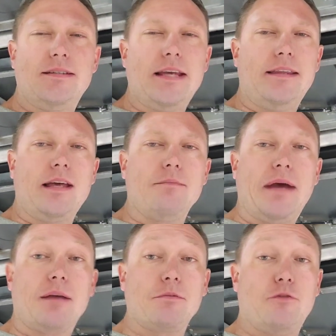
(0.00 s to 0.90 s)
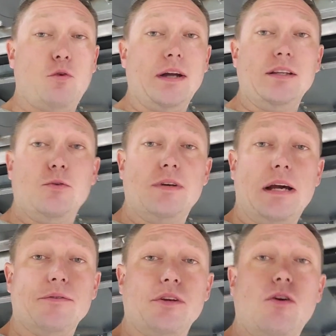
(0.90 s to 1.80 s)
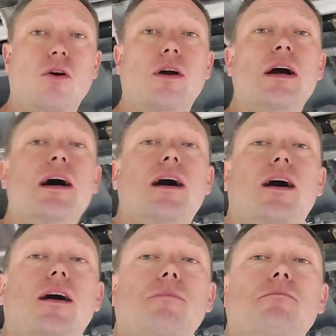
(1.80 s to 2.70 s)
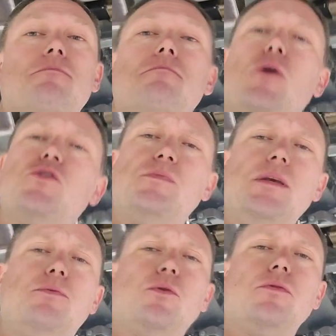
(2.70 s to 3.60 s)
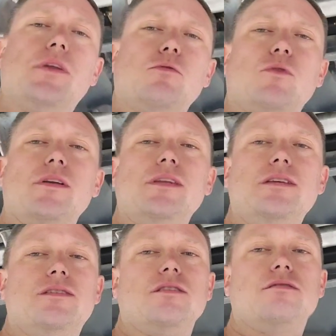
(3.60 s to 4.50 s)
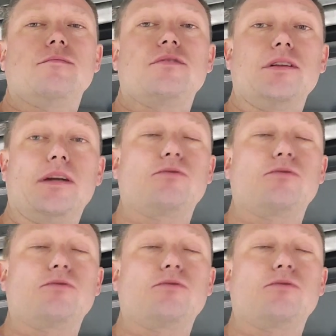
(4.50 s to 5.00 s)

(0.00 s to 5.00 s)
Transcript: I take that back. Before I lower down the car, um, most people that run these systems,